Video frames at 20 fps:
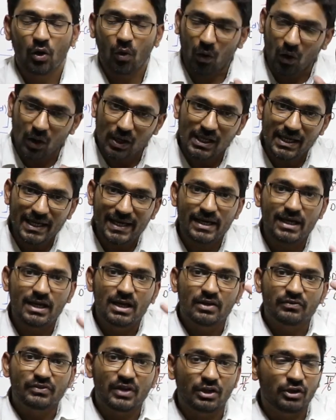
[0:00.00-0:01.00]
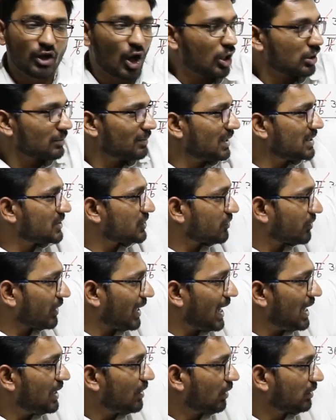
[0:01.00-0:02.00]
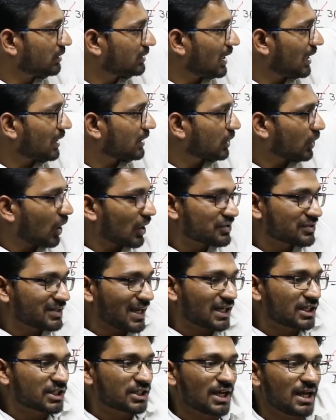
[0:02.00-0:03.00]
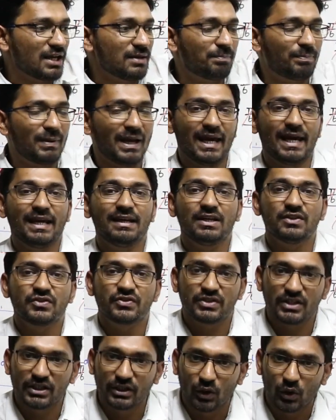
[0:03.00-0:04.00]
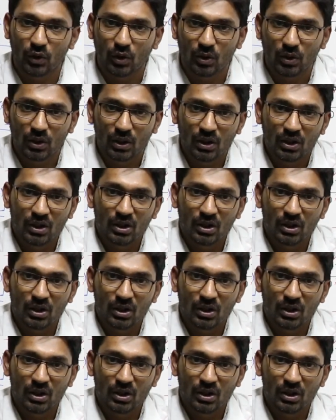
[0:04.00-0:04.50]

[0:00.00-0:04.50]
only the normal strain on the cross section plane is zero,